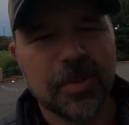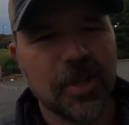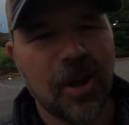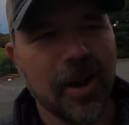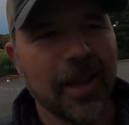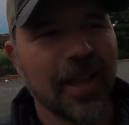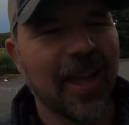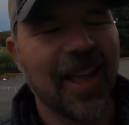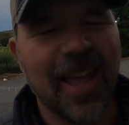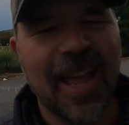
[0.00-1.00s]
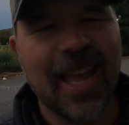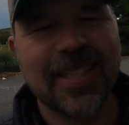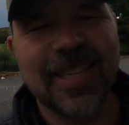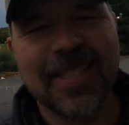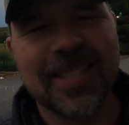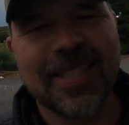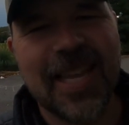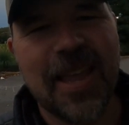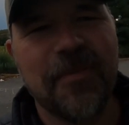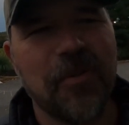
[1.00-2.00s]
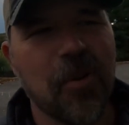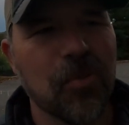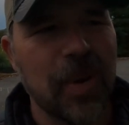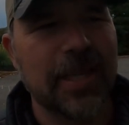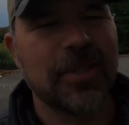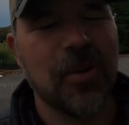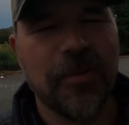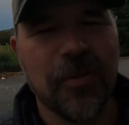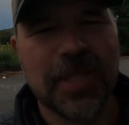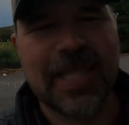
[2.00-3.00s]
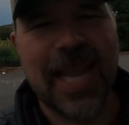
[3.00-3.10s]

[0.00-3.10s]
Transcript: I'm sorry. It doesn't say for rent or for